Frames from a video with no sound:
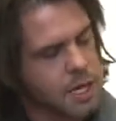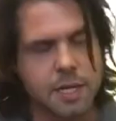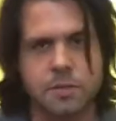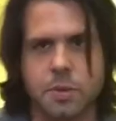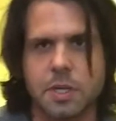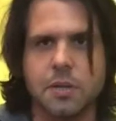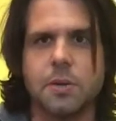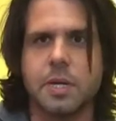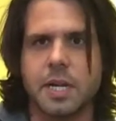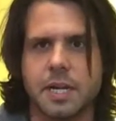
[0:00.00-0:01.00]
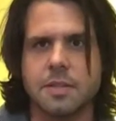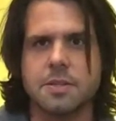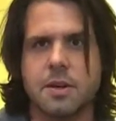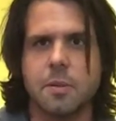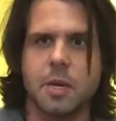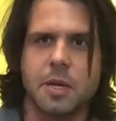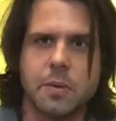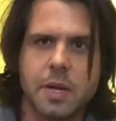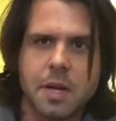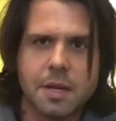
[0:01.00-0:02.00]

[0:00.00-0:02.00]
I just want to do it again, sorry to make you wait.